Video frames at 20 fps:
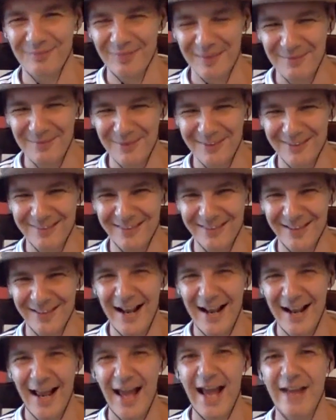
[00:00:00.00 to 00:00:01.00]
But
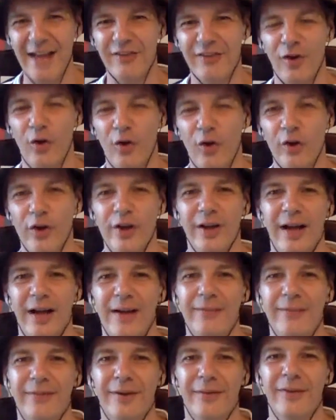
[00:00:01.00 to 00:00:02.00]
it's all good.
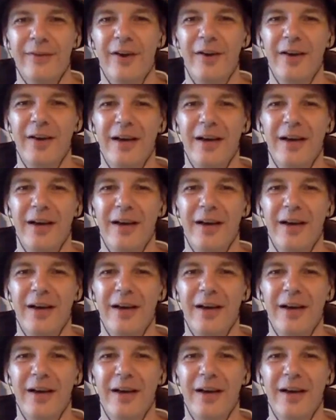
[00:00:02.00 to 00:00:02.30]
I've got